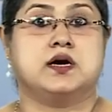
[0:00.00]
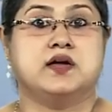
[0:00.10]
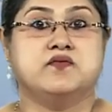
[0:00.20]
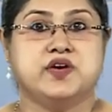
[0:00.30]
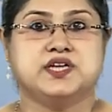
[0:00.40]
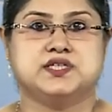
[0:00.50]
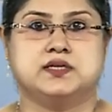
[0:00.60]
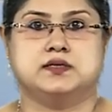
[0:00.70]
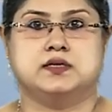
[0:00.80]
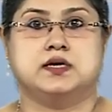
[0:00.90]

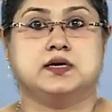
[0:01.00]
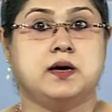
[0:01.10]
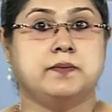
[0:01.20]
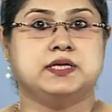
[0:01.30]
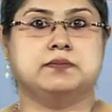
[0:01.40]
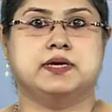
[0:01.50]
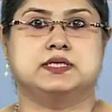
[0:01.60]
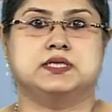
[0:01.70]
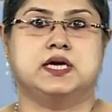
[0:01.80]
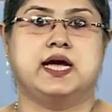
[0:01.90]
conviction,
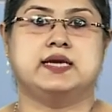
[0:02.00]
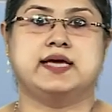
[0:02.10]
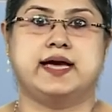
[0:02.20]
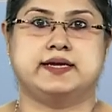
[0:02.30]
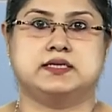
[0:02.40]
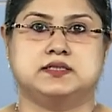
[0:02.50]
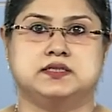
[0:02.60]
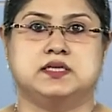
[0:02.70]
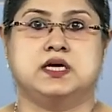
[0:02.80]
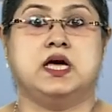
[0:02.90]
commitment and character,
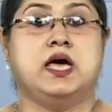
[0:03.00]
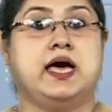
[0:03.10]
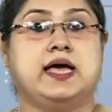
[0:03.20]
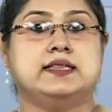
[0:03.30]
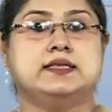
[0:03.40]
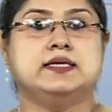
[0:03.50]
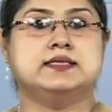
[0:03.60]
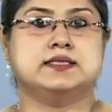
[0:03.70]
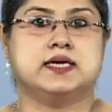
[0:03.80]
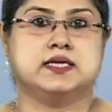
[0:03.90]
healthy
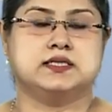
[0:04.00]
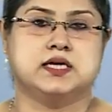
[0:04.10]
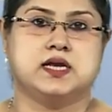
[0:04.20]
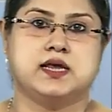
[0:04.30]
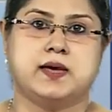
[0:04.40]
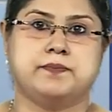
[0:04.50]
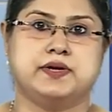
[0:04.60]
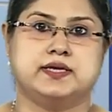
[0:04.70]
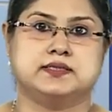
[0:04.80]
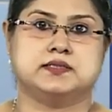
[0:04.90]
state in
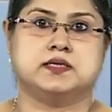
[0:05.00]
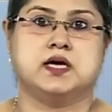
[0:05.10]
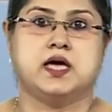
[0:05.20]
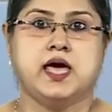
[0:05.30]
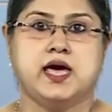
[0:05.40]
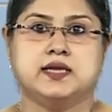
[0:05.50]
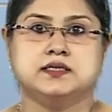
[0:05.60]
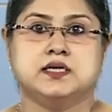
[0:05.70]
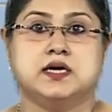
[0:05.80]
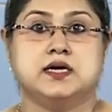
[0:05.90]
happiness
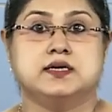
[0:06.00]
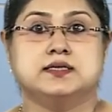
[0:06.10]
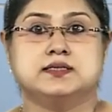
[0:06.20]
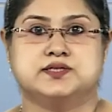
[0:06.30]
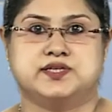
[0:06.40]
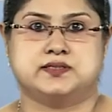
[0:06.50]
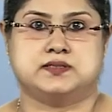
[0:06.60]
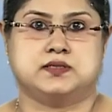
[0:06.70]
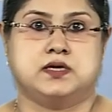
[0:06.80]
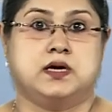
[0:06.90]
and distress,
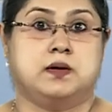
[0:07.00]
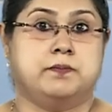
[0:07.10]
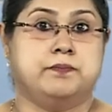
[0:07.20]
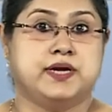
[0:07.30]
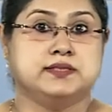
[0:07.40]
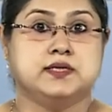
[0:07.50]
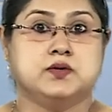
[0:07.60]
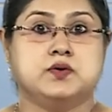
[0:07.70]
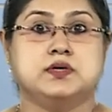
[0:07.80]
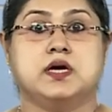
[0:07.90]

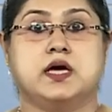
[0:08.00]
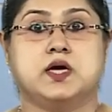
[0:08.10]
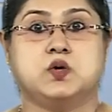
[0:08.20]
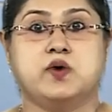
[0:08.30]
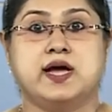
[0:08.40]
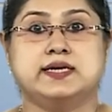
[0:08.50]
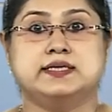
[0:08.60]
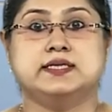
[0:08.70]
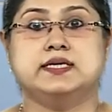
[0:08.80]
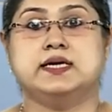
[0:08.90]
brotherhood,
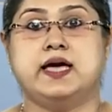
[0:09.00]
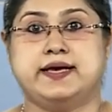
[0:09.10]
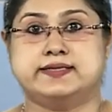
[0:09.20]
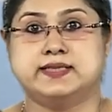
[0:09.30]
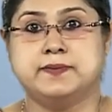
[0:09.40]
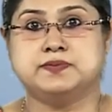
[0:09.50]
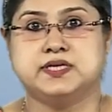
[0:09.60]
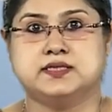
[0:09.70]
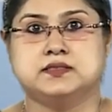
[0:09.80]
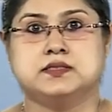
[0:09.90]
equality,
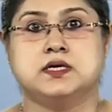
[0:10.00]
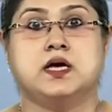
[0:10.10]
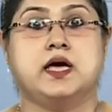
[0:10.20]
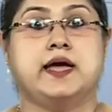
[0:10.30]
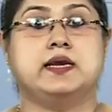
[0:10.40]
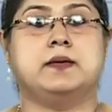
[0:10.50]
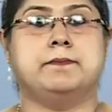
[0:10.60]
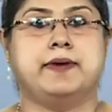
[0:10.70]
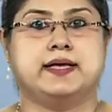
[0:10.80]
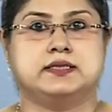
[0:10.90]
acceptance and
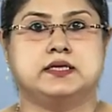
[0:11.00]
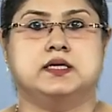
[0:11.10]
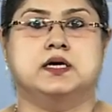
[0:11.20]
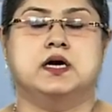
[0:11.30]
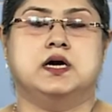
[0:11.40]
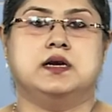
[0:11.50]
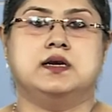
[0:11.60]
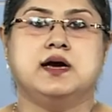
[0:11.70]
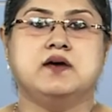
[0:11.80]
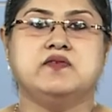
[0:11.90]
empathy,
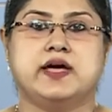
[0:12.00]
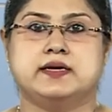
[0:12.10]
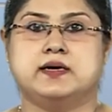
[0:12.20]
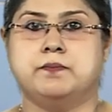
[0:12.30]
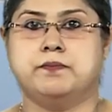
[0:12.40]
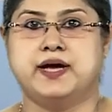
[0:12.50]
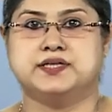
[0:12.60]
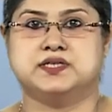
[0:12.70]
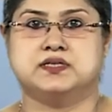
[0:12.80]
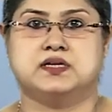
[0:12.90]
love and
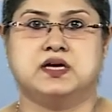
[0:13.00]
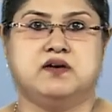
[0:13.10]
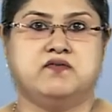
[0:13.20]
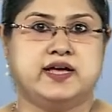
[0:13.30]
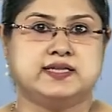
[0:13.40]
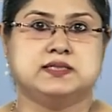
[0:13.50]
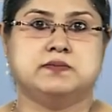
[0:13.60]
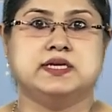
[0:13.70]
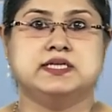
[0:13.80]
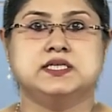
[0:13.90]
compassion,
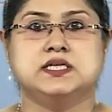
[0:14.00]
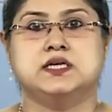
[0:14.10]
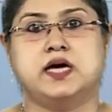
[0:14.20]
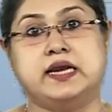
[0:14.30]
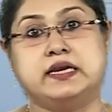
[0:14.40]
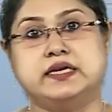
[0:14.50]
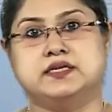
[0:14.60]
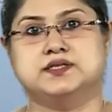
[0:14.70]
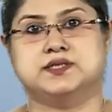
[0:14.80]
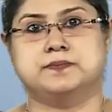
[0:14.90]
flexibility and
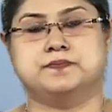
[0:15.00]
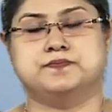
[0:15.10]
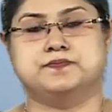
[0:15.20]
leadership.